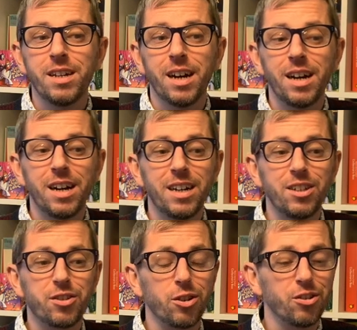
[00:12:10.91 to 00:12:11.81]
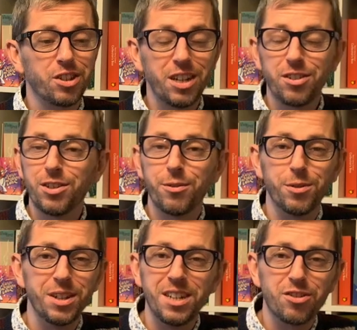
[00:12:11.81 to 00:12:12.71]
It's got tons of
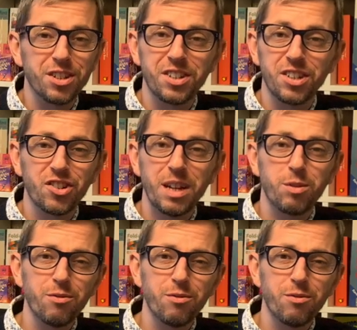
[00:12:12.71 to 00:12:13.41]
different interesting shapes.